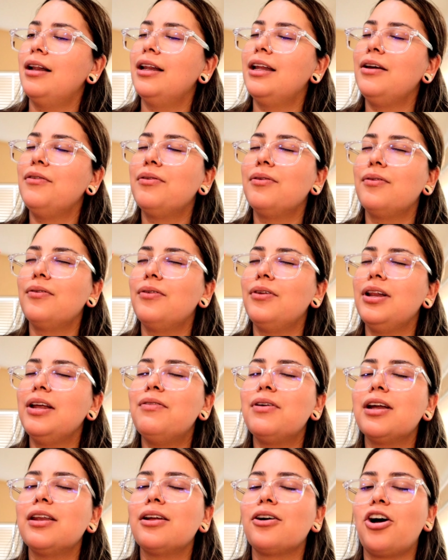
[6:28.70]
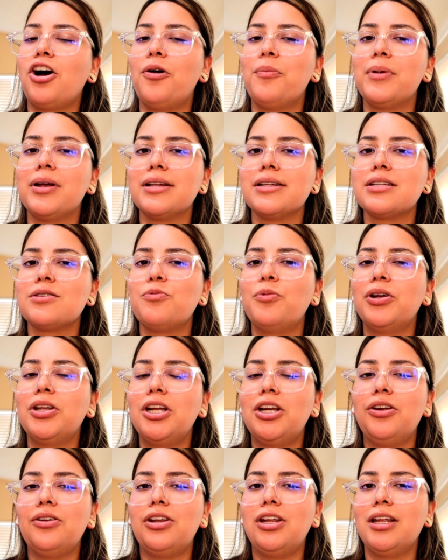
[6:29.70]
Leave, leave it in the comments. What
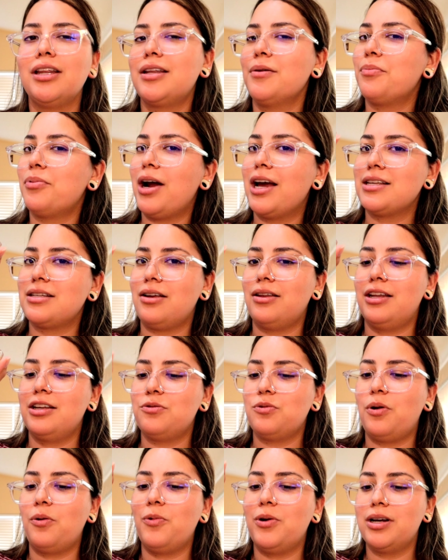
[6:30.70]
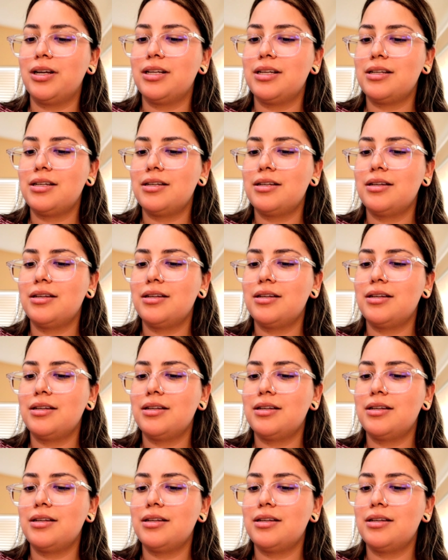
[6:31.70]
did you think the price on this one was?